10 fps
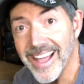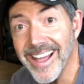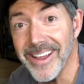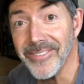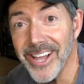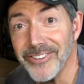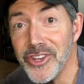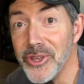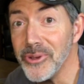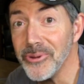I have got
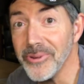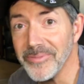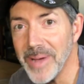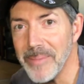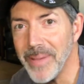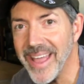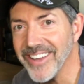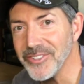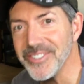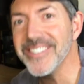2 of my
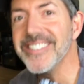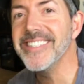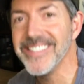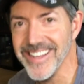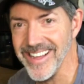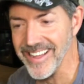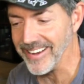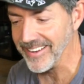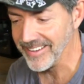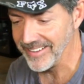panels done.
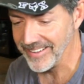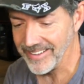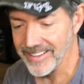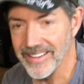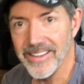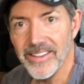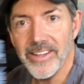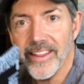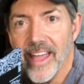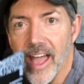
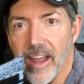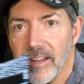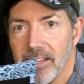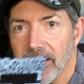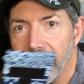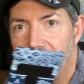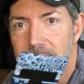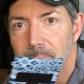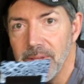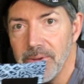Look at that. It's
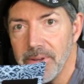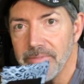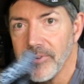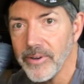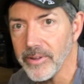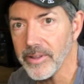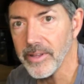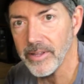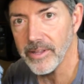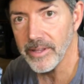beautiful.
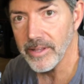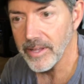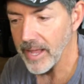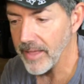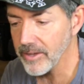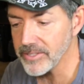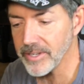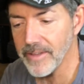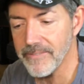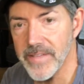And those are
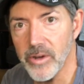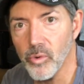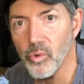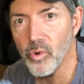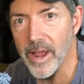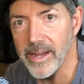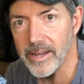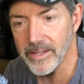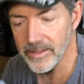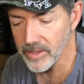gonna fit right
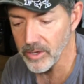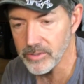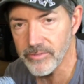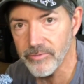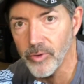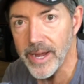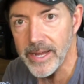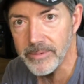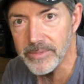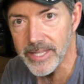in those
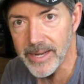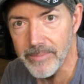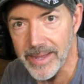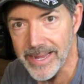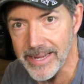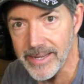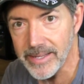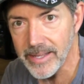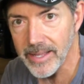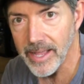frames that I made,
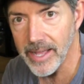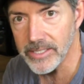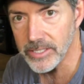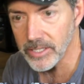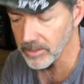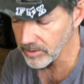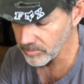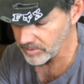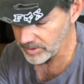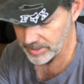and it's gonna look
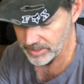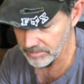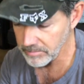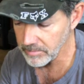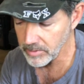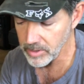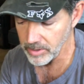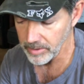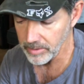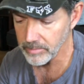really
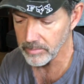good.